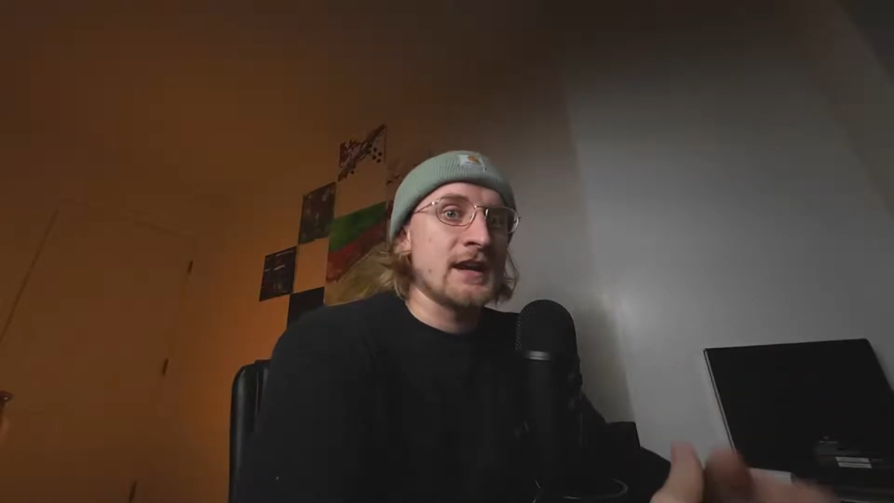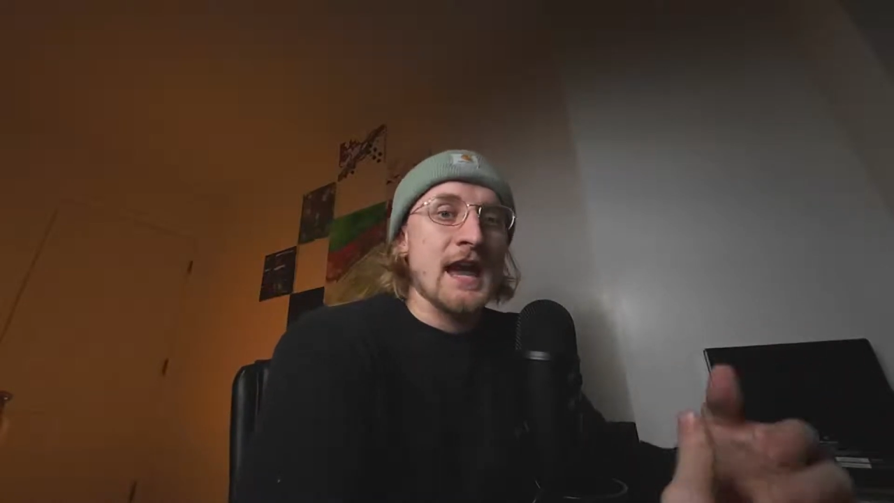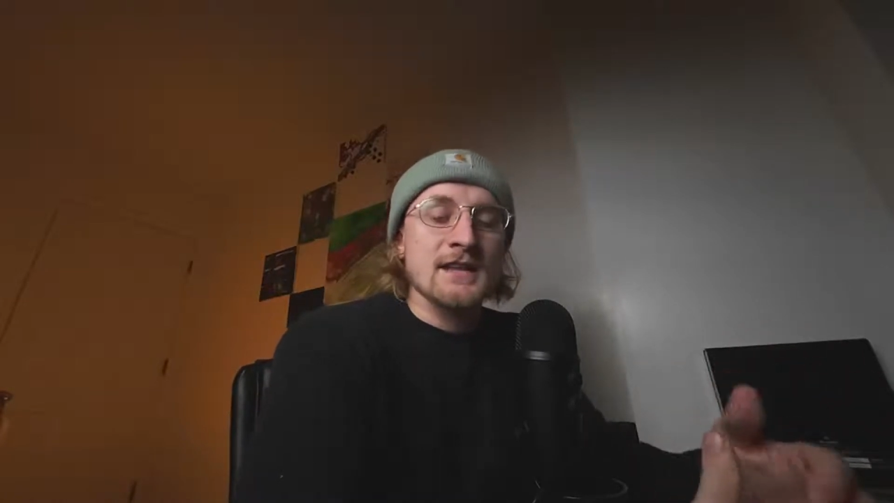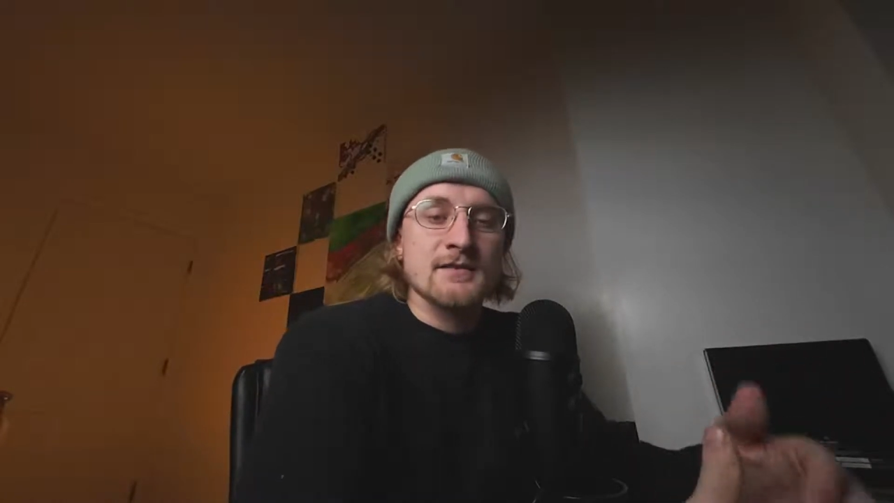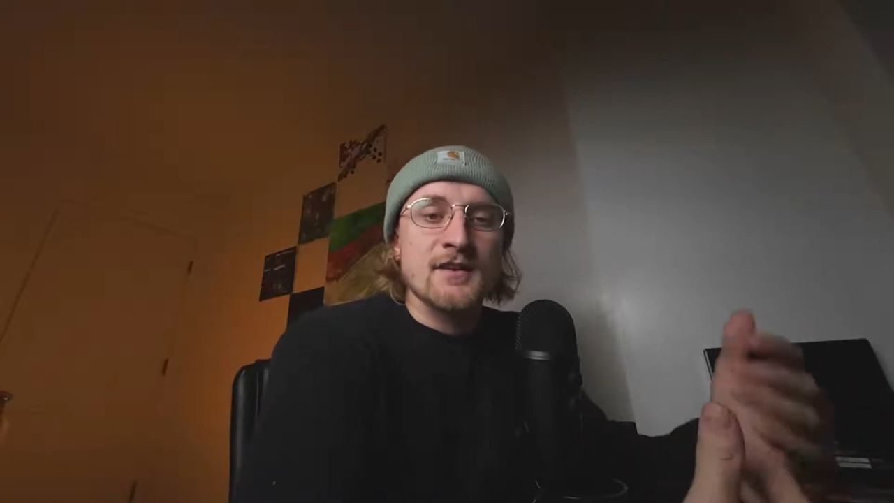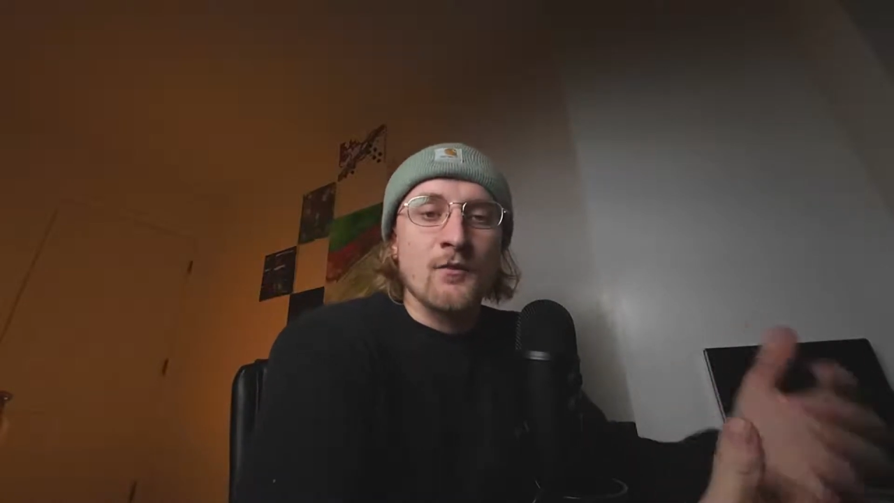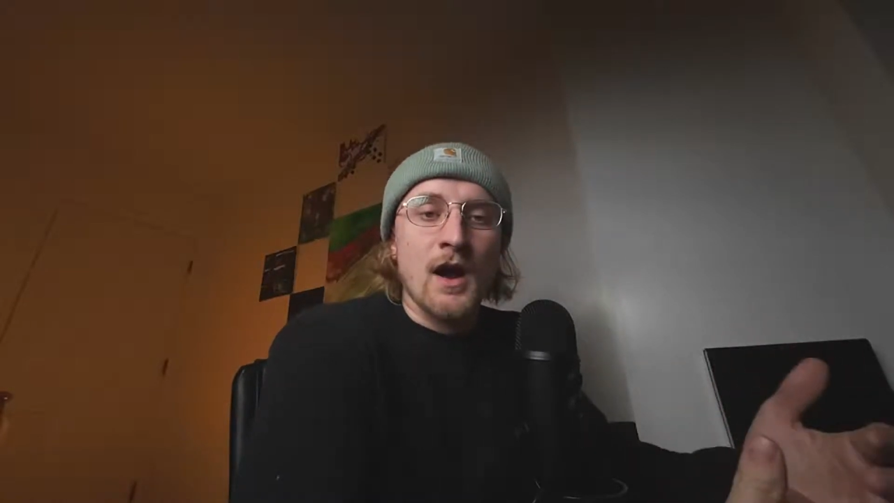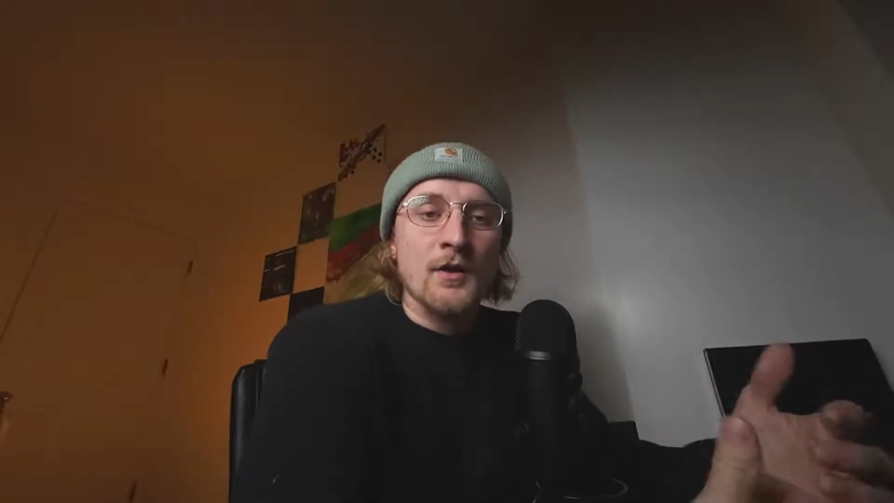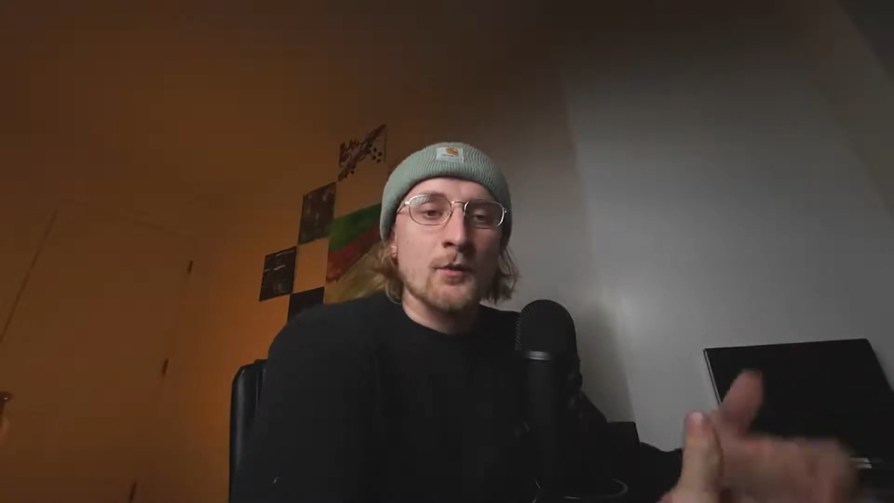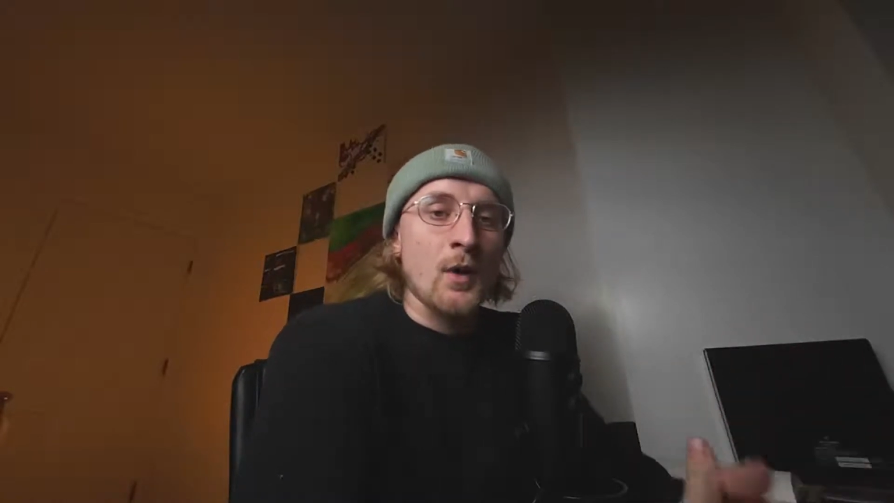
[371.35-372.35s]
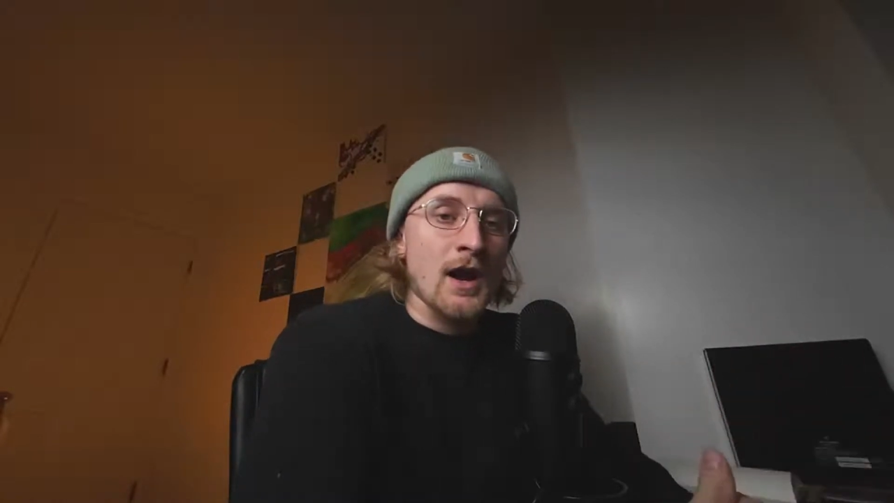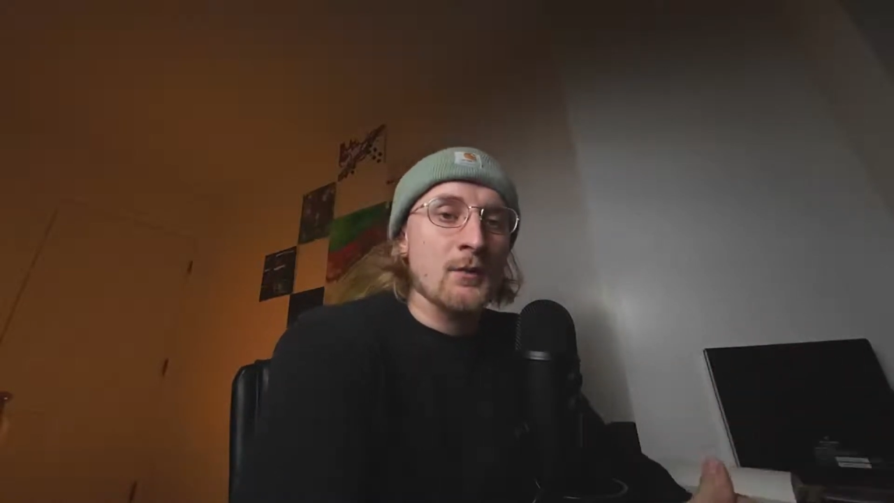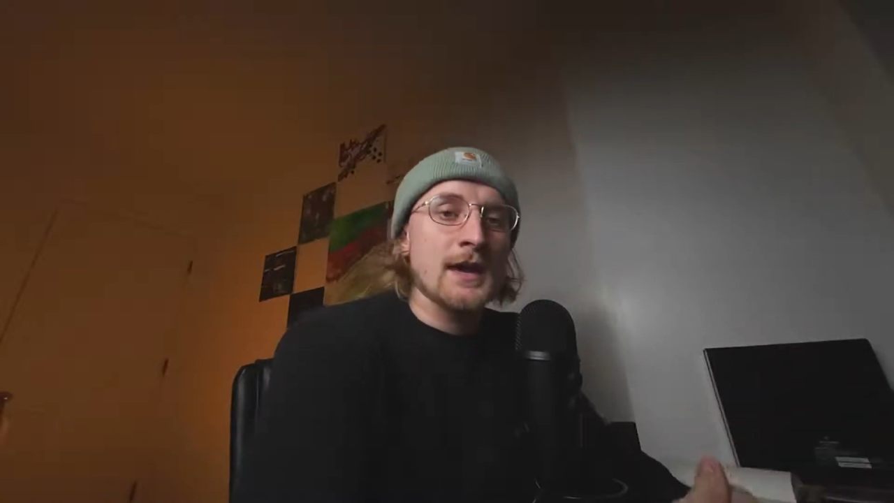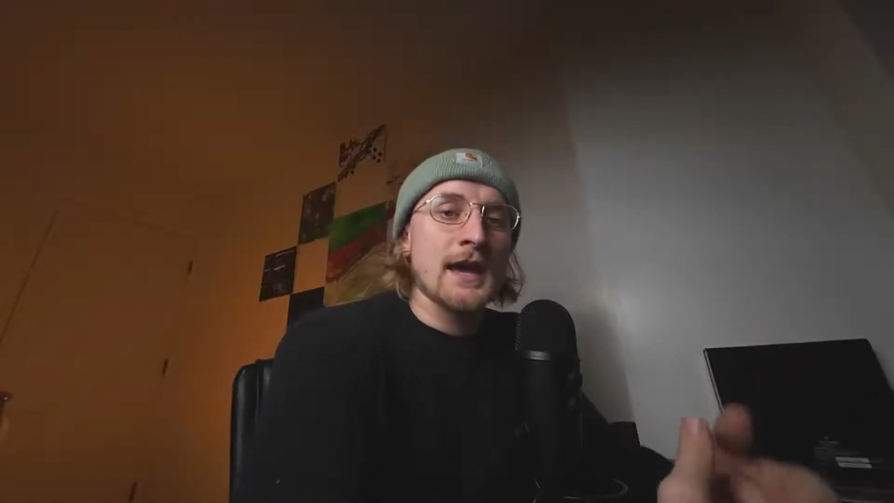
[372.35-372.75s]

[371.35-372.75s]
And I asked myself, why are we